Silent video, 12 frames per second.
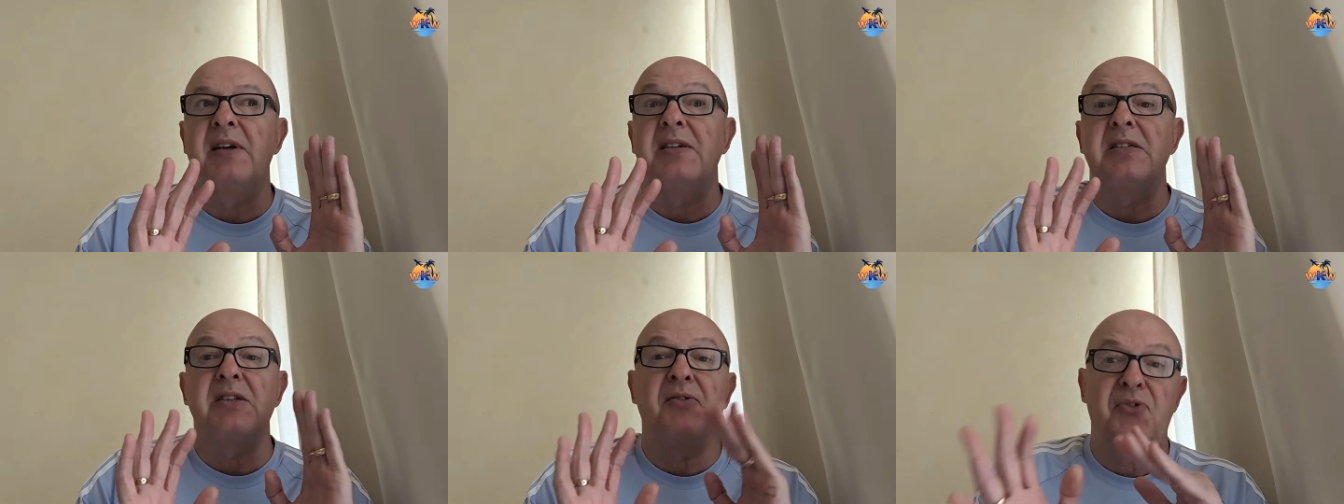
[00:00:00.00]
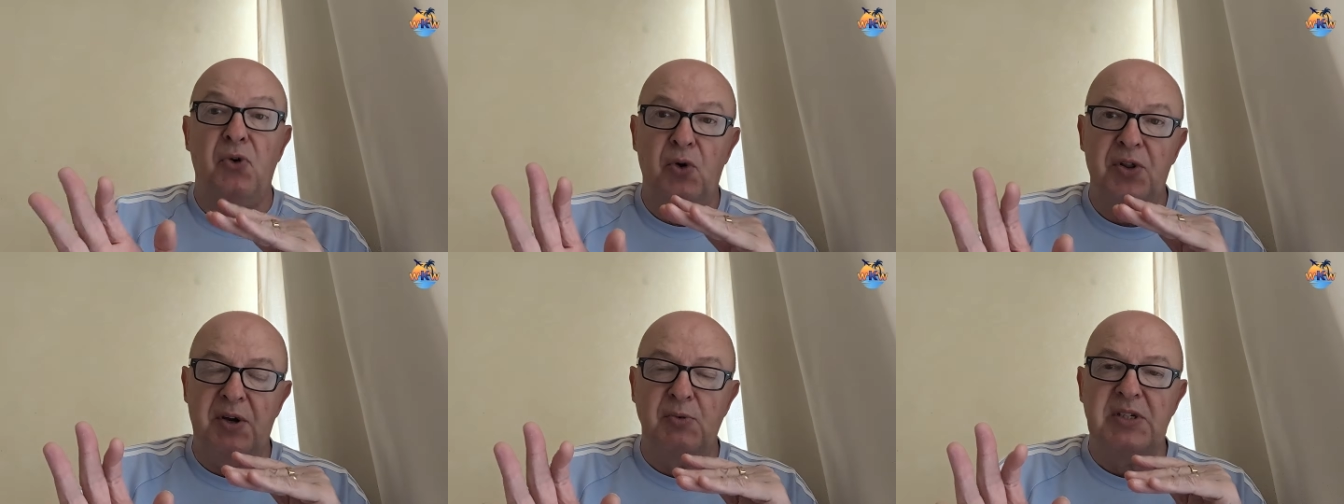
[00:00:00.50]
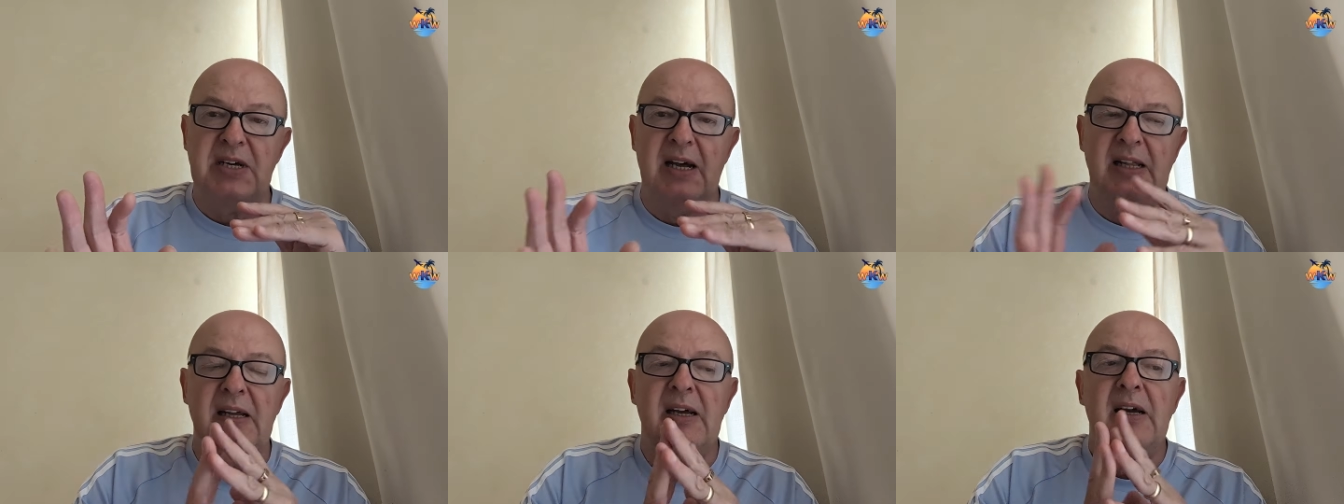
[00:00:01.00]
is the 4th
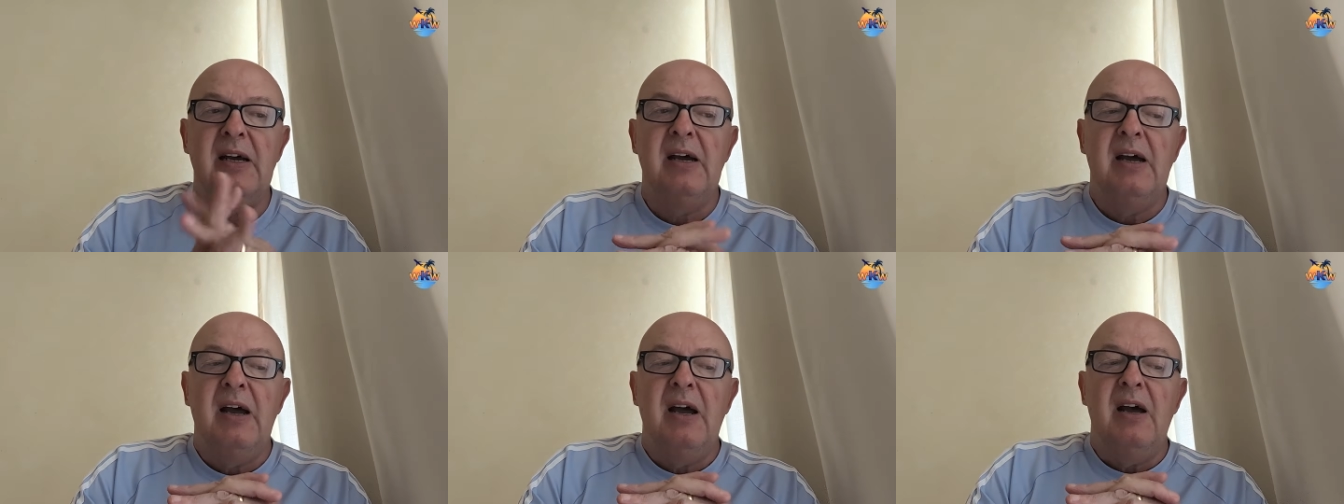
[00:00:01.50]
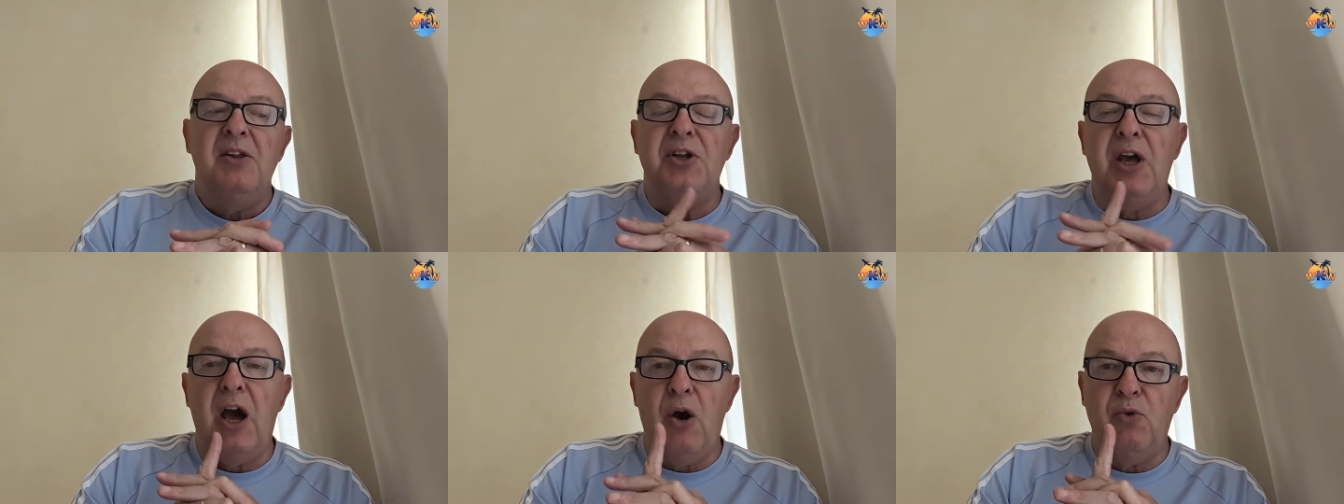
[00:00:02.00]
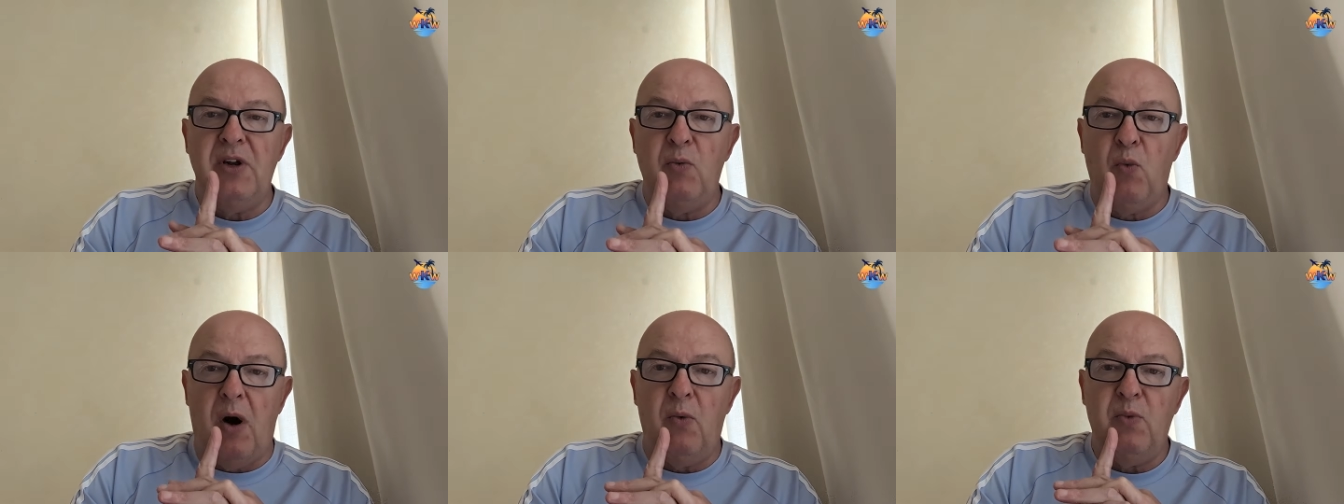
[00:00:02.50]
hotel. The only
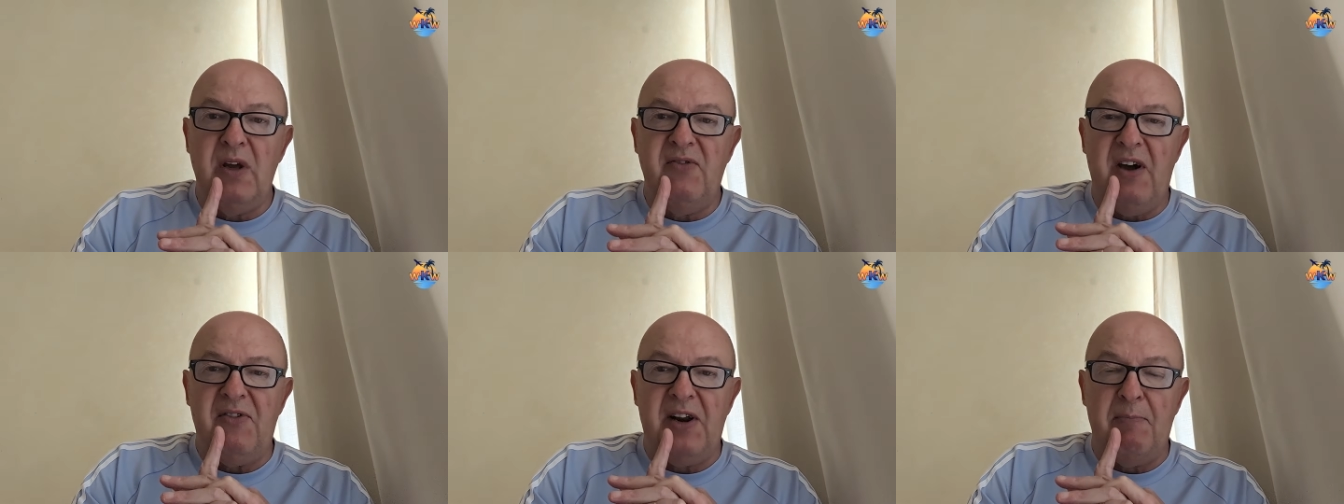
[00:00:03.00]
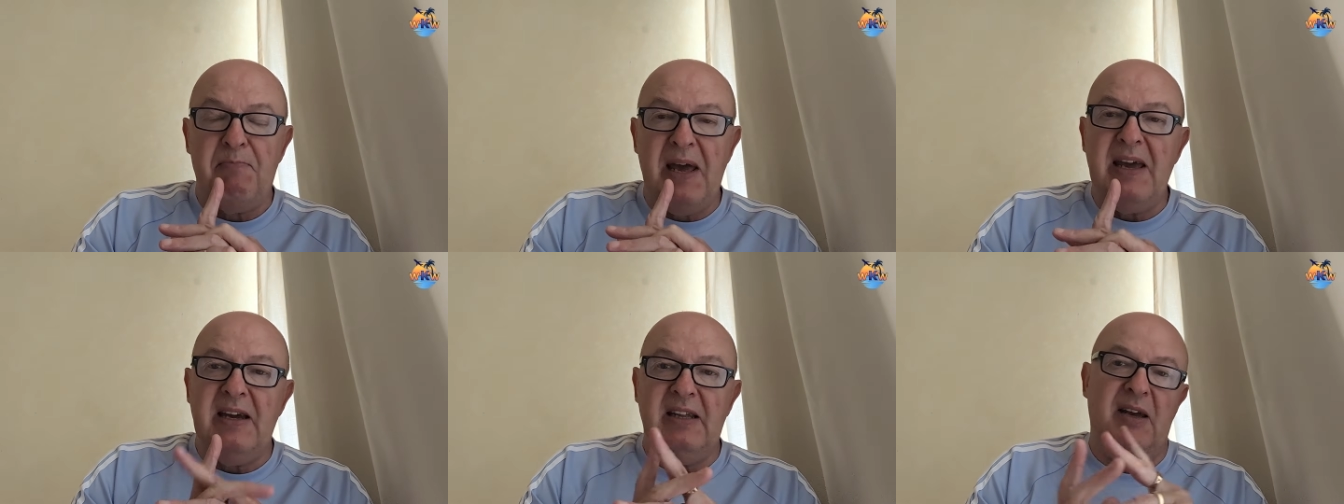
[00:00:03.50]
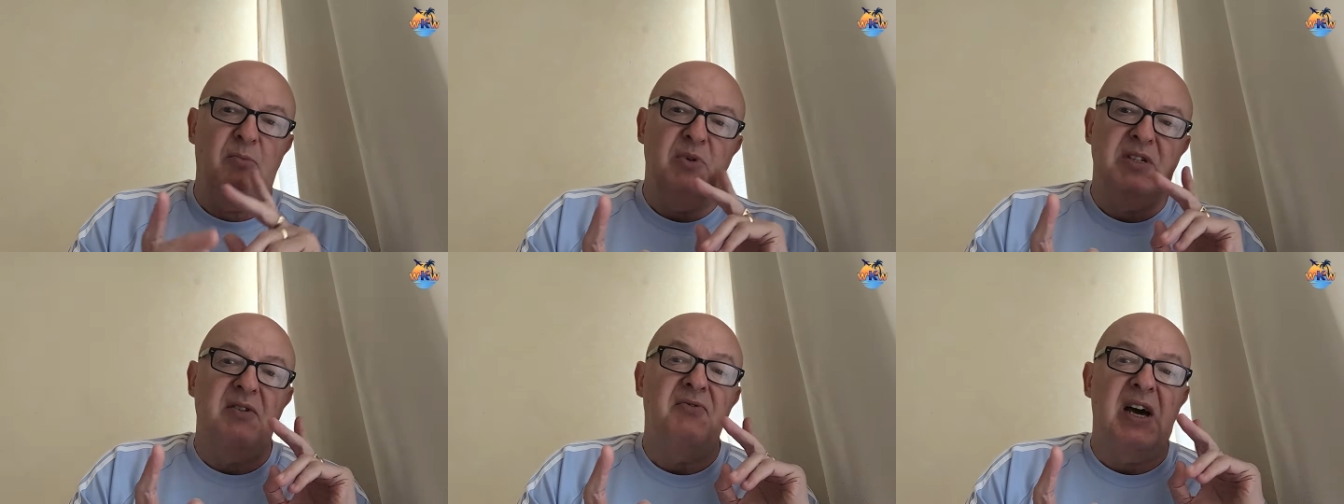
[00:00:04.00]
one we've ever had bacon in
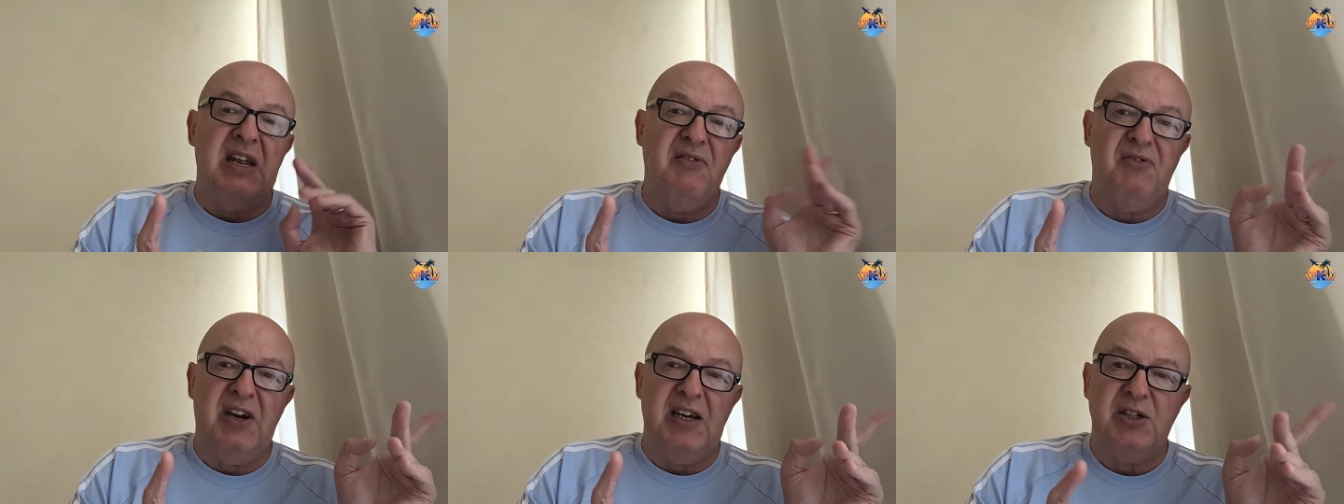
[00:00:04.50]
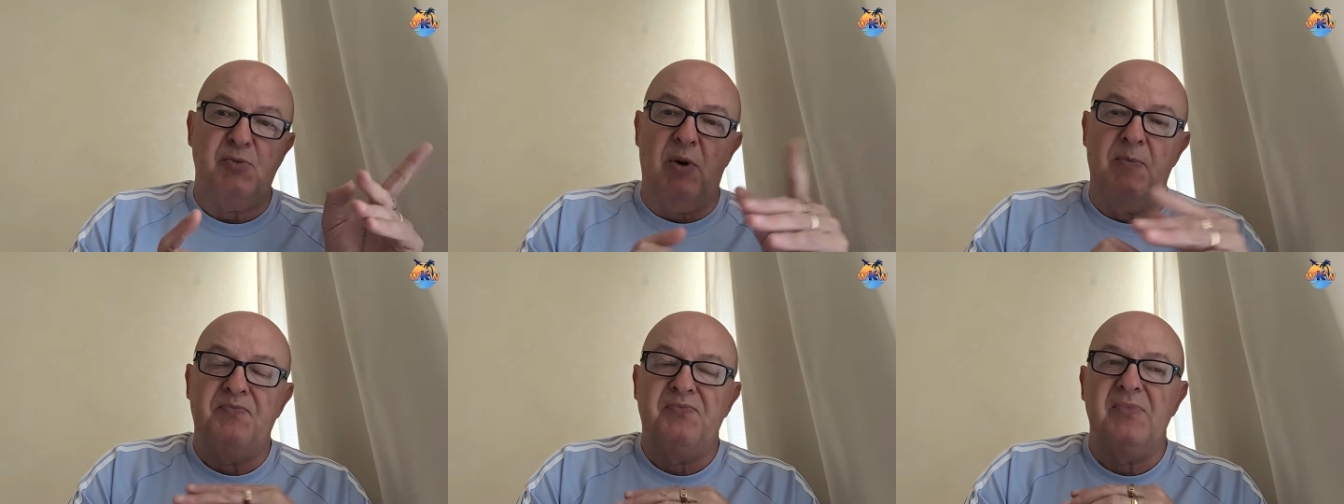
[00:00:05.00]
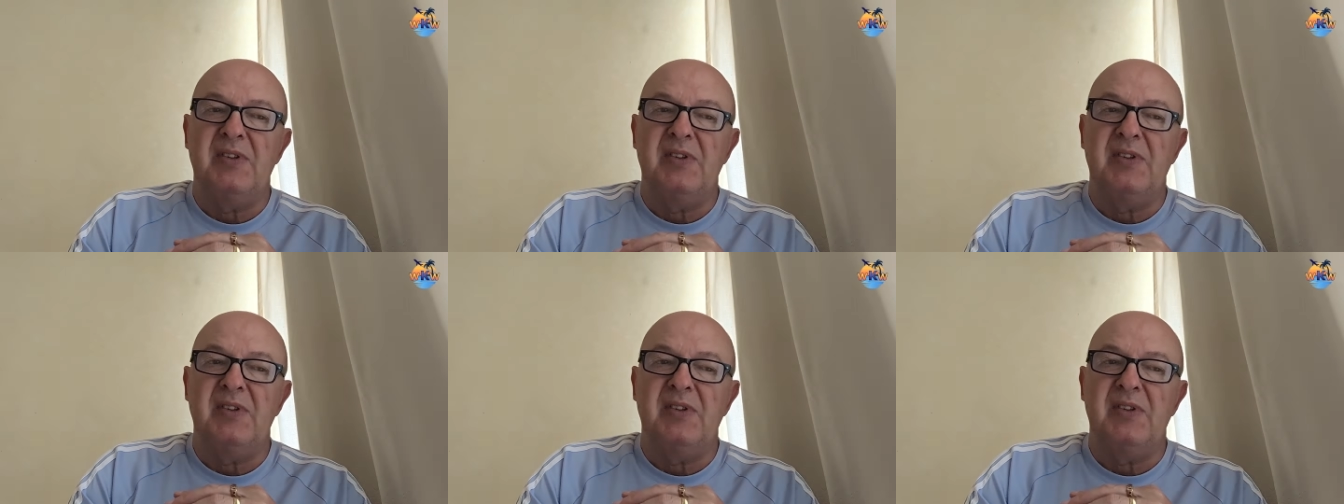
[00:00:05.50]
was the very first one.